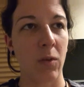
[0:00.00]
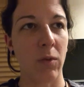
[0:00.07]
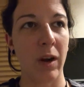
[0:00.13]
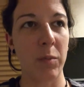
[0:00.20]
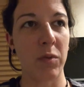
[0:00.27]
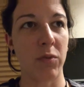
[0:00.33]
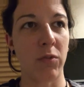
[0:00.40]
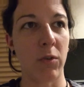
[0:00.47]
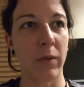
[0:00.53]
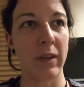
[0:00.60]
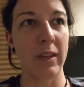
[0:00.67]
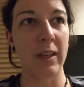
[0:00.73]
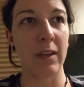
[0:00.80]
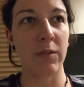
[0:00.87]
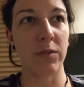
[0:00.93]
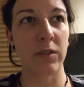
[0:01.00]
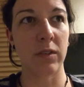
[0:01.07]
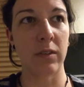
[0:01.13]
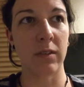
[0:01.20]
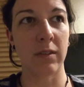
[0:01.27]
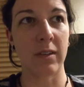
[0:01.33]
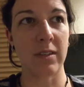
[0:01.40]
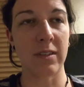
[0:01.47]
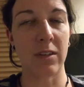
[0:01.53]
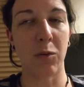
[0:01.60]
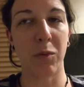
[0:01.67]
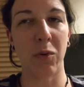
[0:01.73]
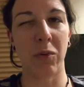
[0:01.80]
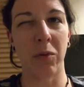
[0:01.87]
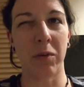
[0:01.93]
right before we leave, because
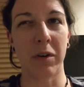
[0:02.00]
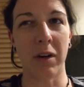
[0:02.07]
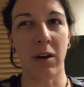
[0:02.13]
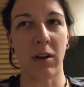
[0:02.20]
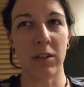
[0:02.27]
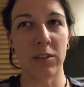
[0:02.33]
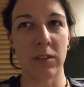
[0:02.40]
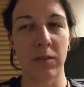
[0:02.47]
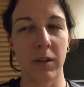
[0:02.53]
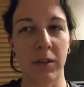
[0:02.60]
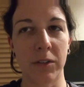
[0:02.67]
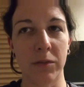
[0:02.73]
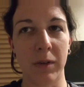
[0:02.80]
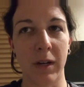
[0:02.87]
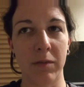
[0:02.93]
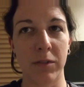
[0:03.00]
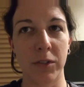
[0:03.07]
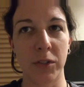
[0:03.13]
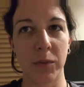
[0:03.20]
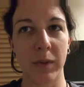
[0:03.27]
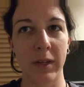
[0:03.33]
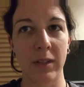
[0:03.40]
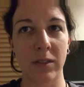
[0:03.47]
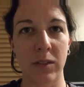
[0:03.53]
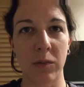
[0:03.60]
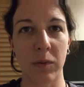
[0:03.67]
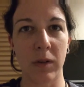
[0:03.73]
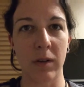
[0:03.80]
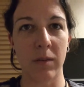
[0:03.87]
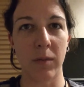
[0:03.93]
nobody really wanted to haul souvenirs around for 2 weeks, so
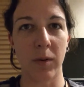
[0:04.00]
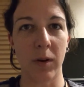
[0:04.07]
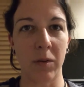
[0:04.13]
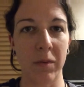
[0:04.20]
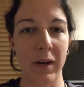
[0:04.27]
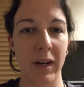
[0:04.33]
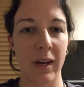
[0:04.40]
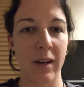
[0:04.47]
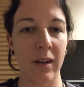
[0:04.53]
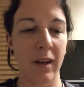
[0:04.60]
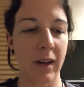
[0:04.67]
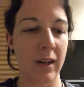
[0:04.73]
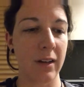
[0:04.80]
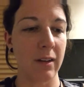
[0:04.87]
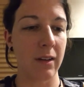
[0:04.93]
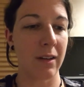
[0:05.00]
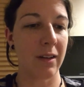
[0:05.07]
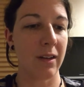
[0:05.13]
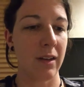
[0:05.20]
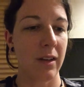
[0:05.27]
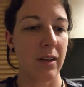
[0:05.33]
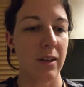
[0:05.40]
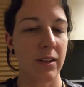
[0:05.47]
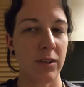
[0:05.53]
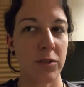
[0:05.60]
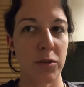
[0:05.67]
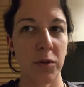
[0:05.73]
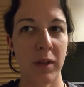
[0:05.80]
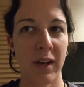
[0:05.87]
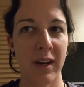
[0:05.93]
we're all ready to kind of
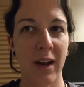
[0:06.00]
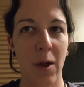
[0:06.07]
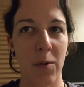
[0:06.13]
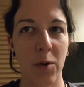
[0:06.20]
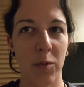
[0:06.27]
do that now.